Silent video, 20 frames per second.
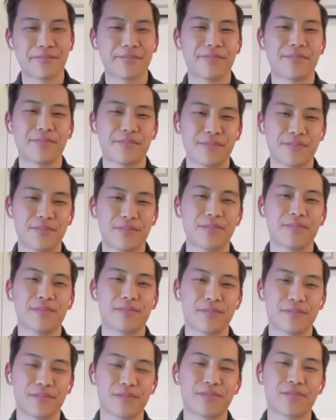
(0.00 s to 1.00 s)
Yeah.
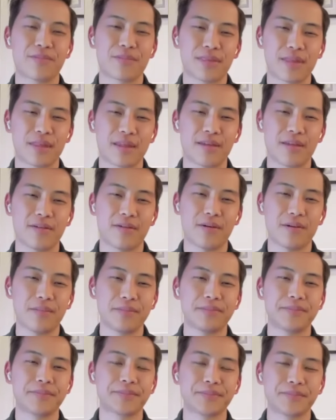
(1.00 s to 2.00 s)
So, and you've
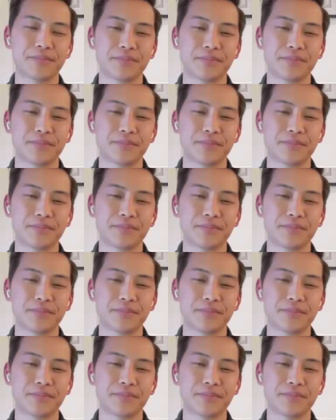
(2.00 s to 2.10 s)
had this